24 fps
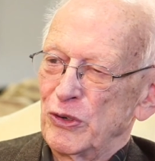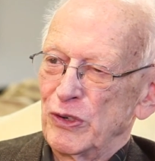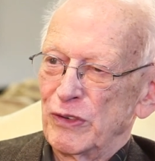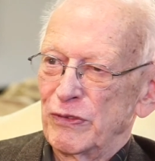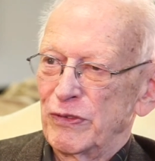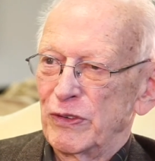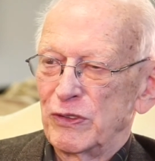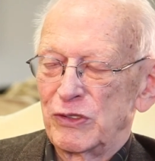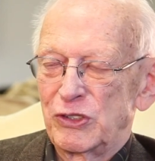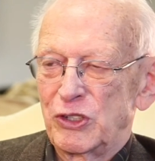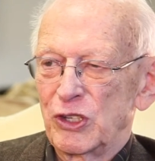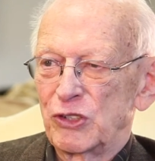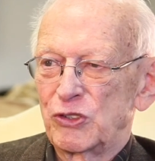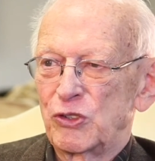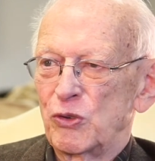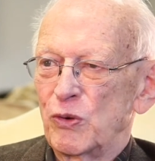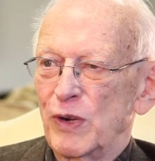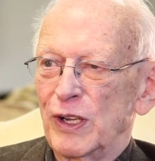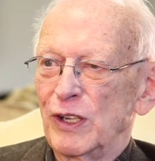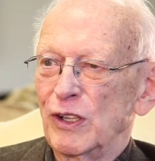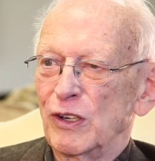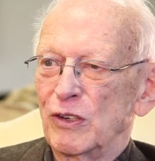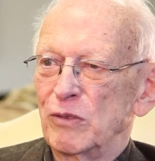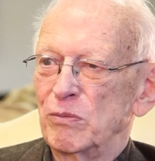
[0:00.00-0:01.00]
If it's just a
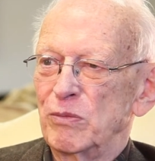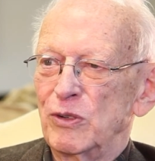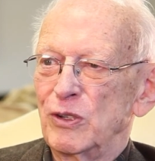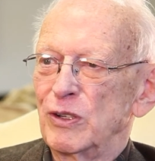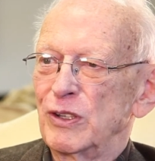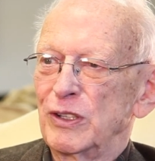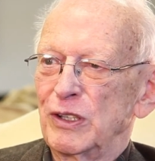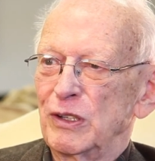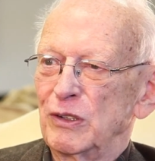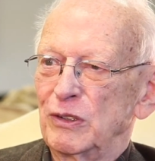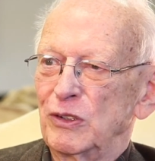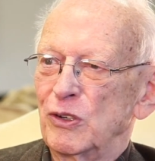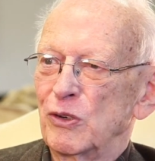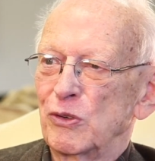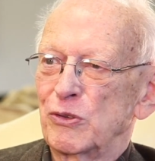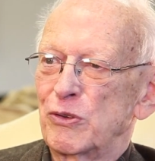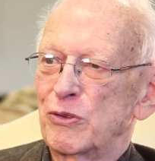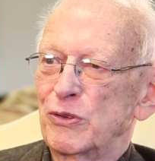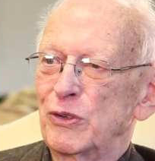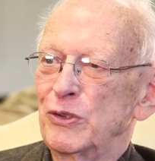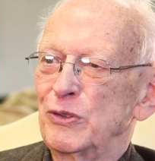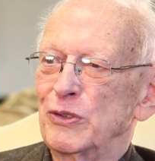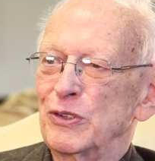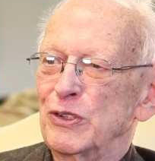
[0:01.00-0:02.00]
regular bullet, it'd go
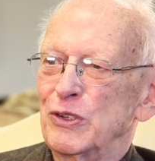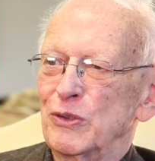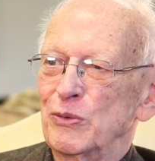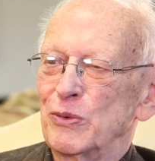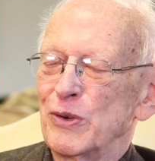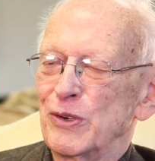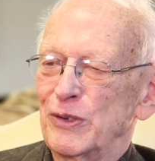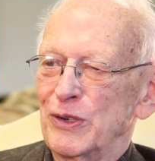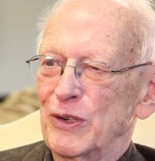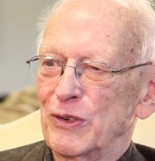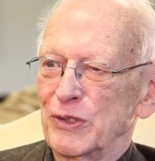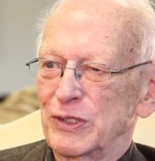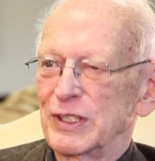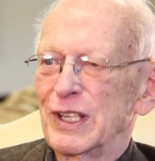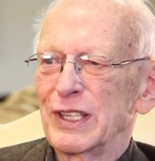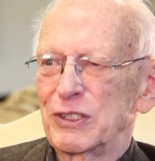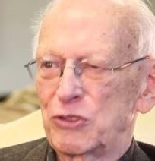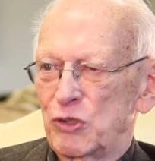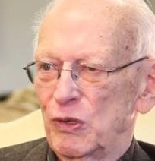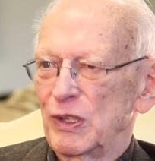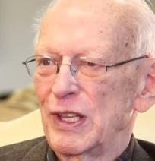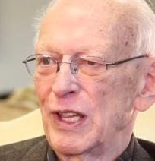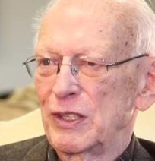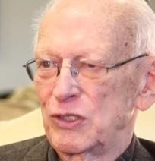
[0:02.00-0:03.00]
through and you will notice.
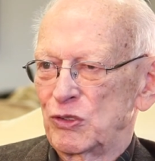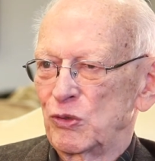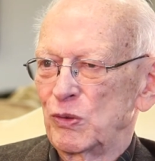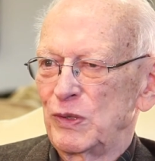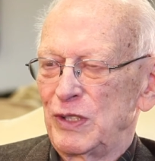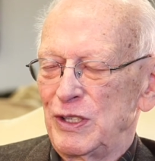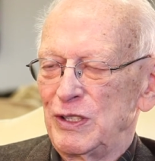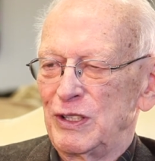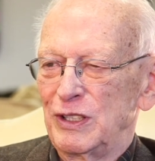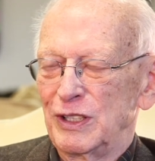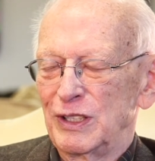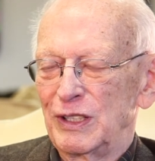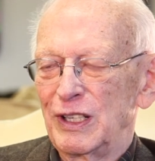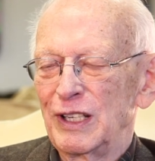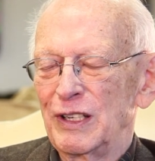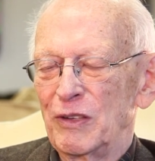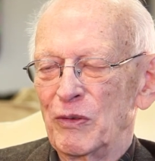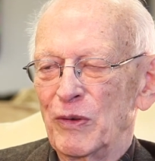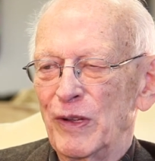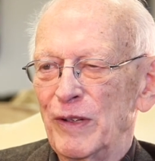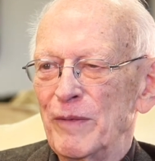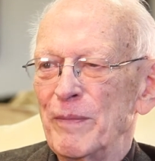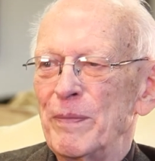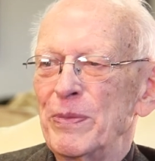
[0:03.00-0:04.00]
That's that's what he did
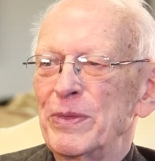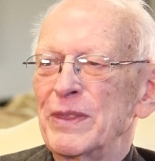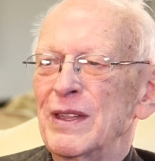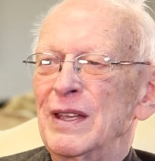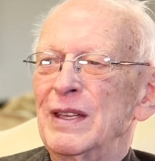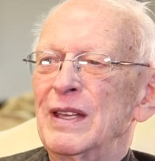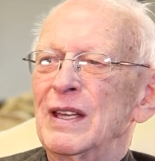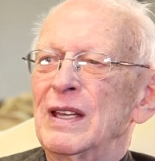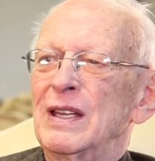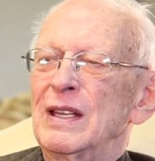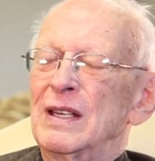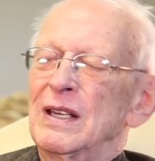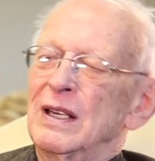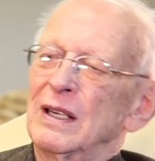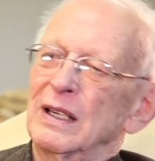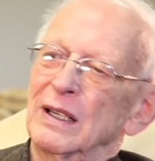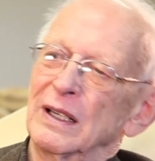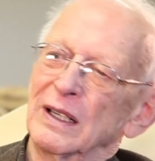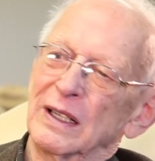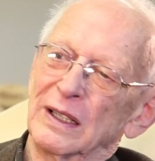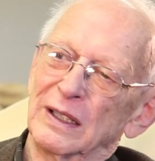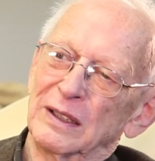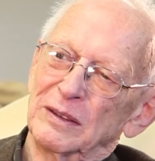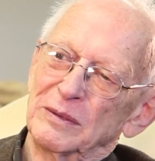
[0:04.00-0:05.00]
anyway.
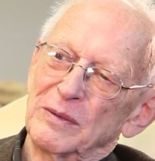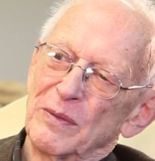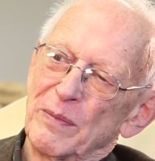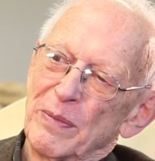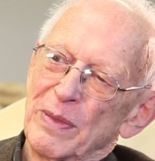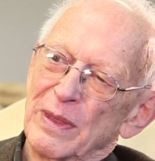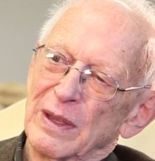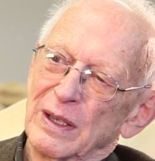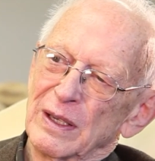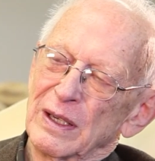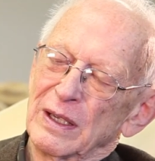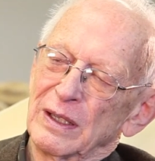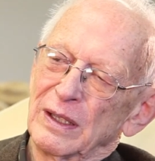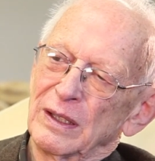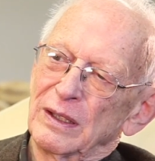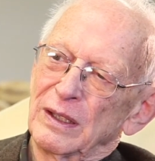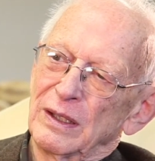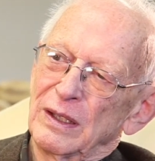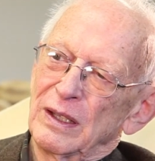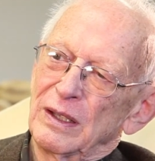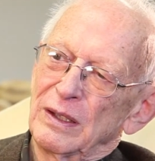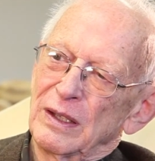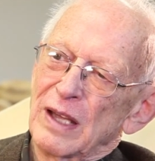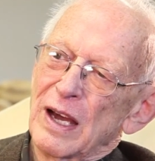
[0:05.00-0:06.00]
Uh,
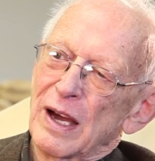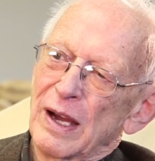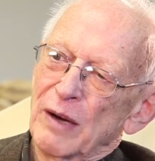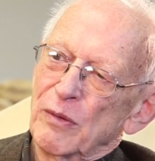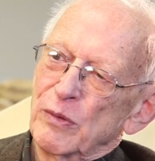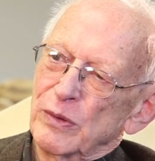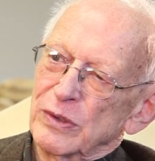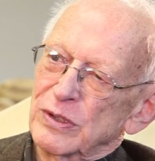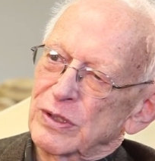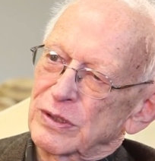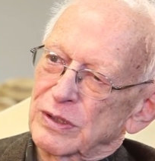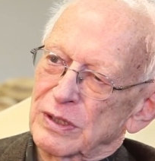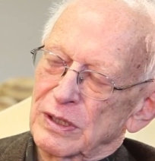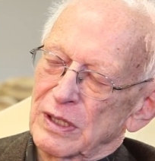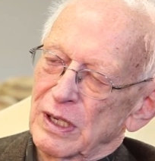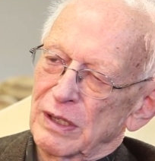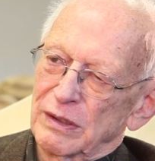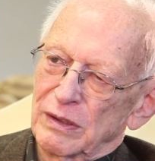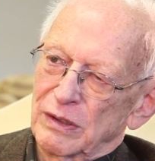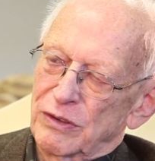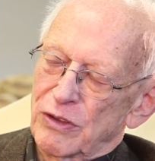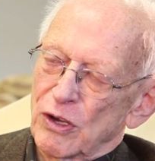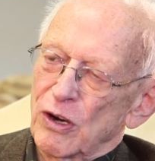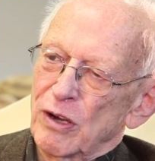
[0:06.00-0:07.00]
I was uh,
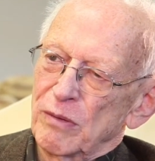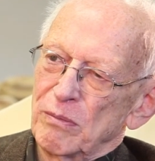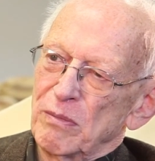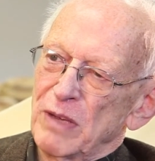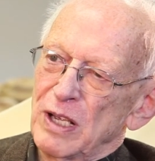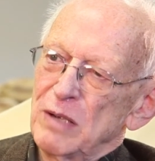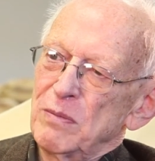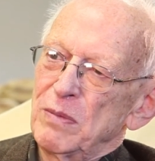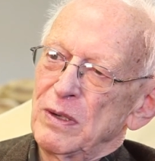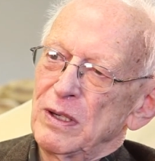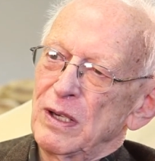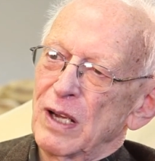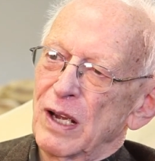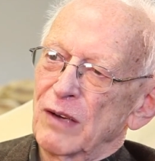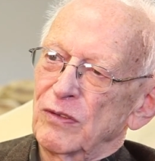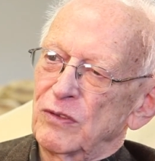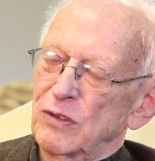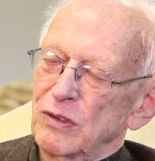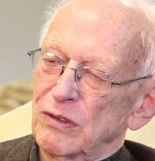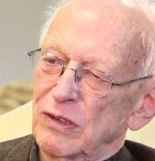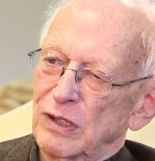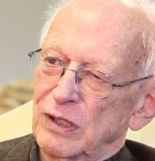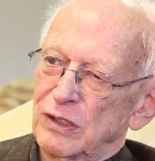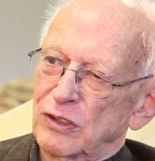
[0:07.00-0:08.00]
thought maybe
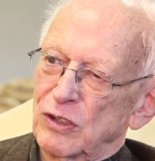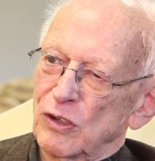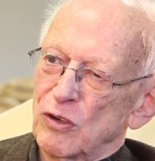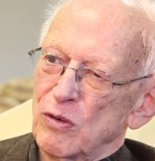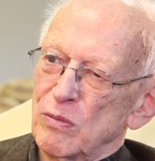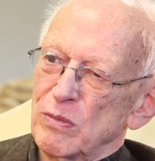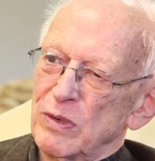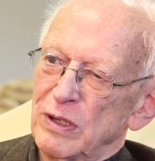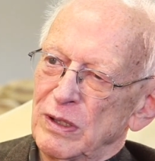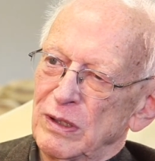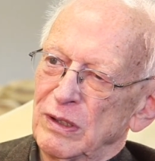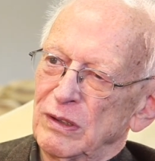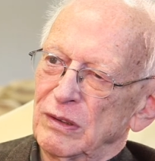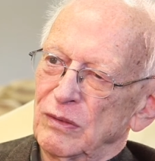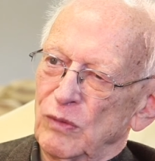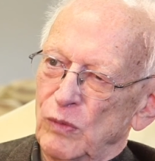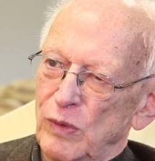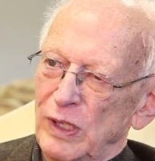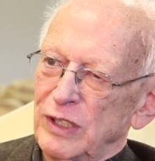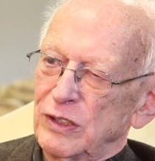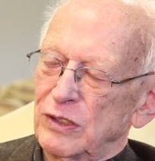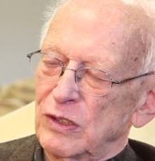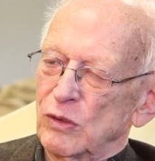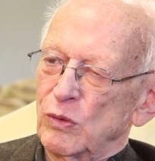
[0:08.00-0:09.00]
after they told me
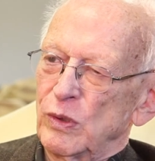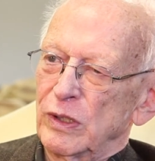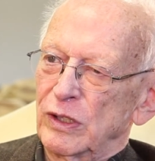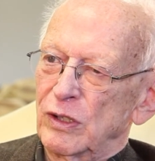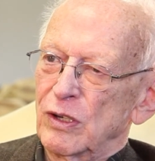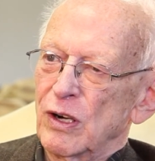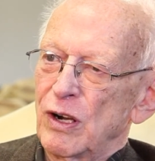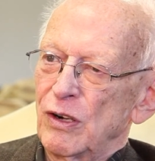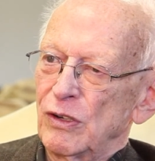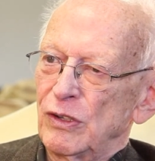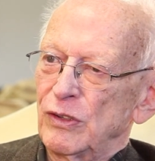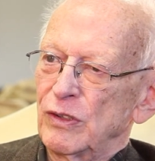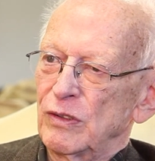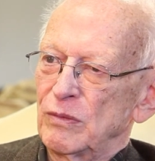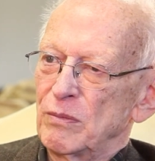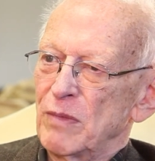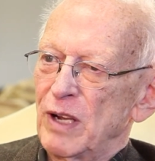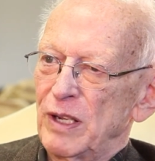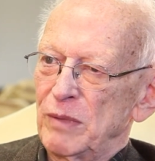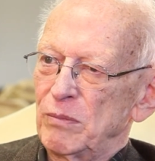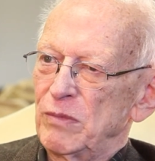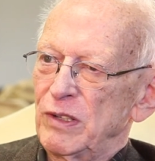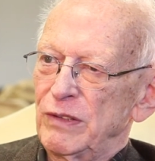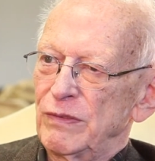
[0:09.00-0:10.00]
wait till we call you, it
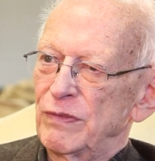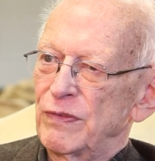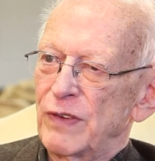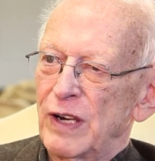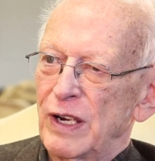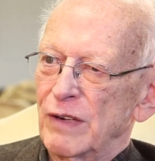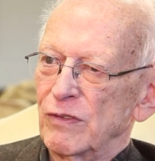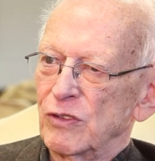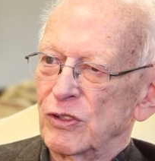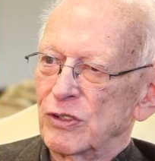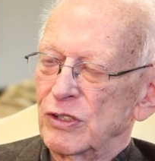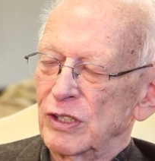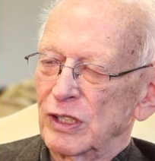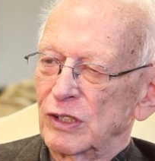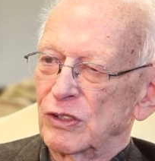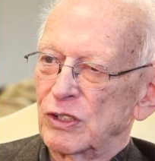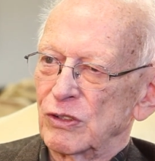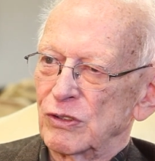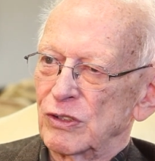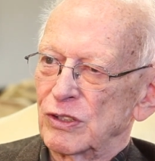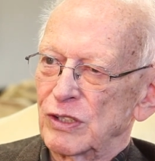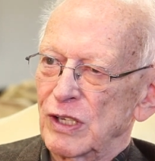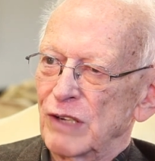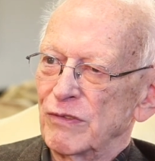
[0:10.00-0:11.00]
might be five or six
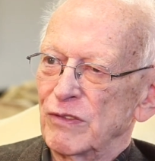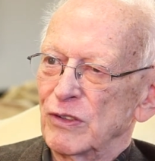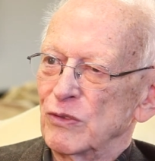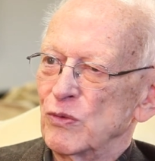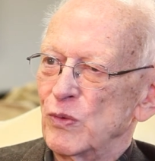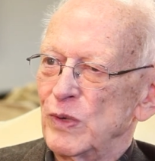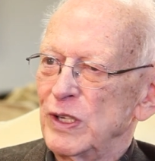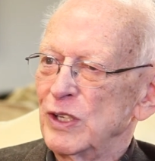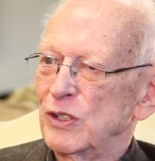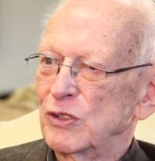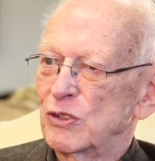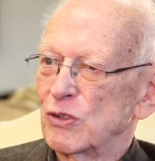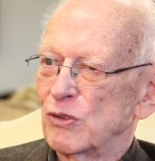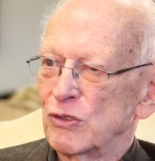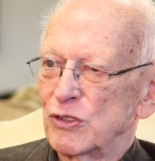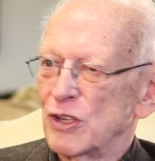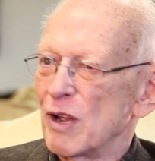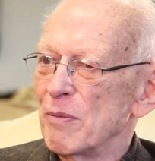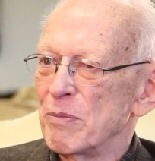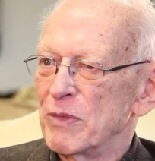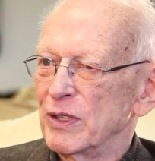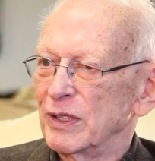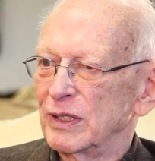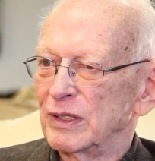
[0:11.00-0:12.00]
or seven weeks or
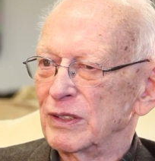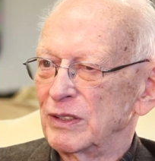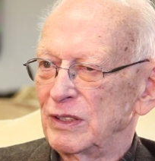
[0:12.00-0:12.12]
something.